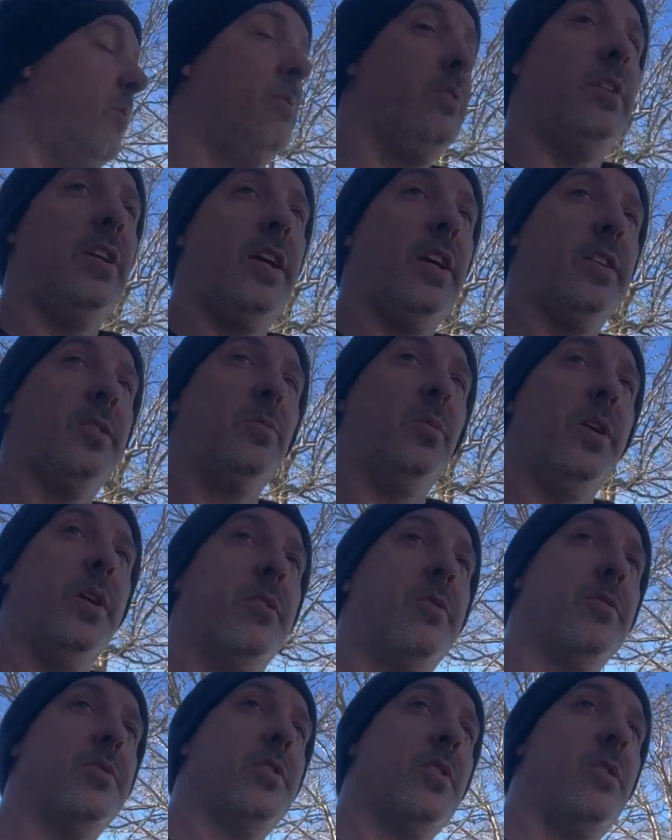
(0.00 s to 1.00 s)
in the next week
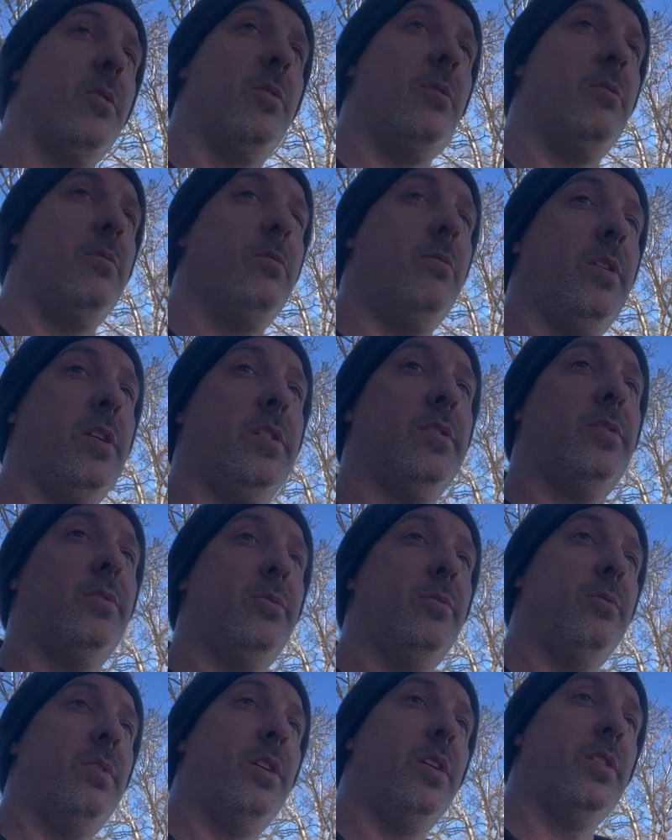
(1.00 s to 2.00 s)
or so, next
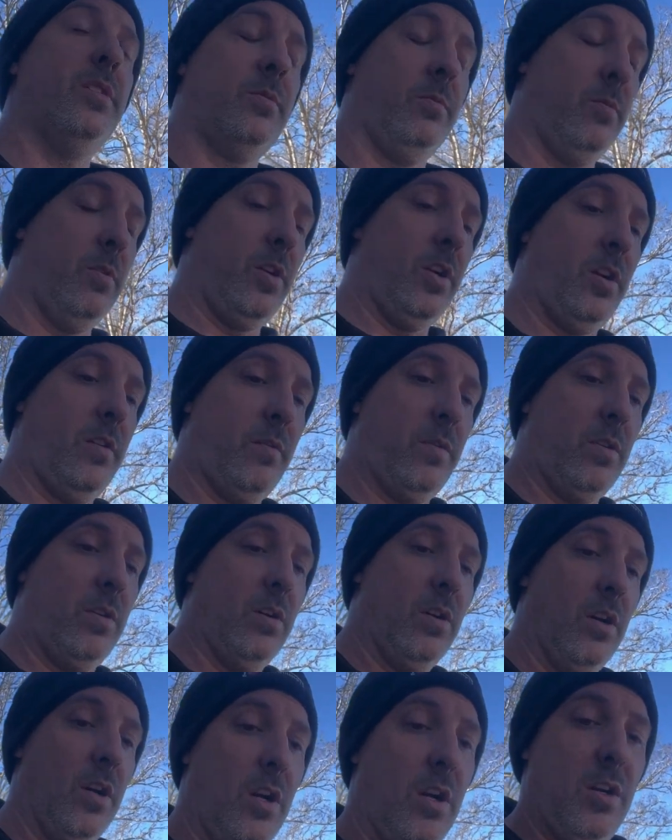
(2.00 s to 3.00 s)
2 weeks, whatever.
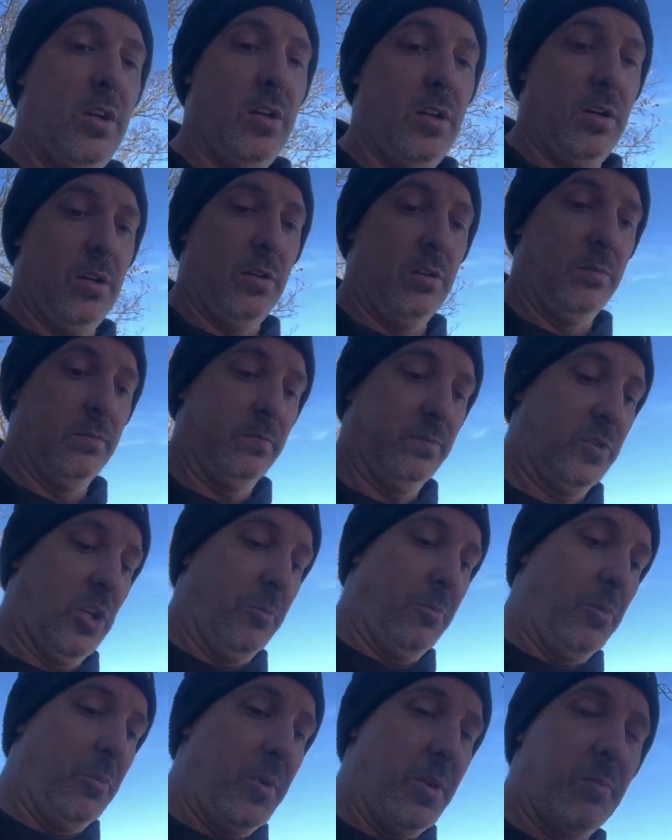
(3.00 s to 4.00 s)

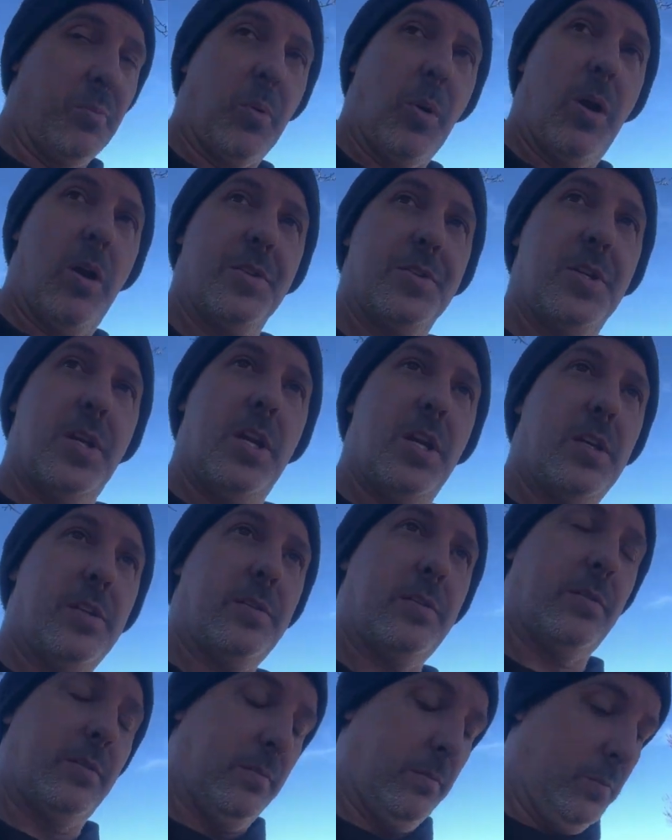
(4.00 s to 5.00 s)
Couple big
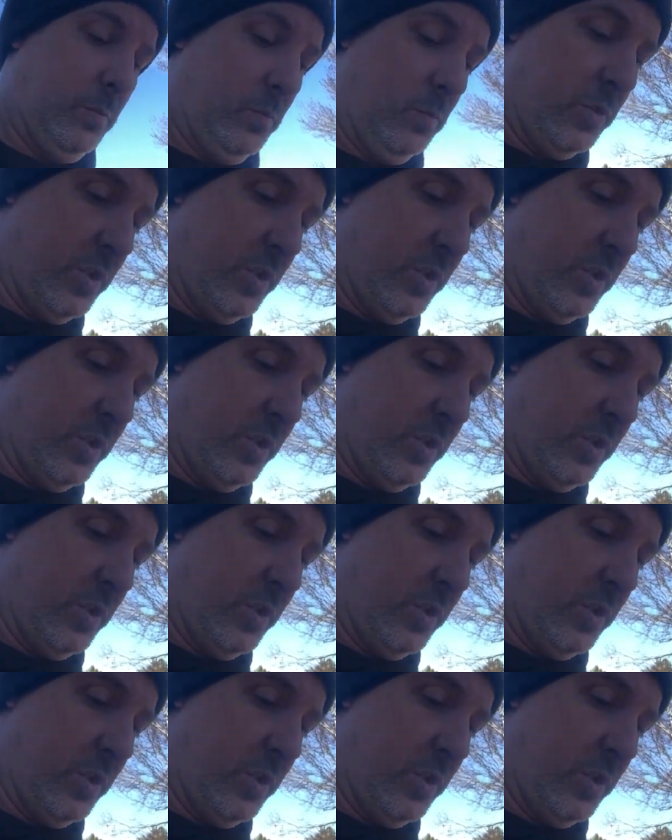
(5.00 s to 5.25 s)
projects, we'll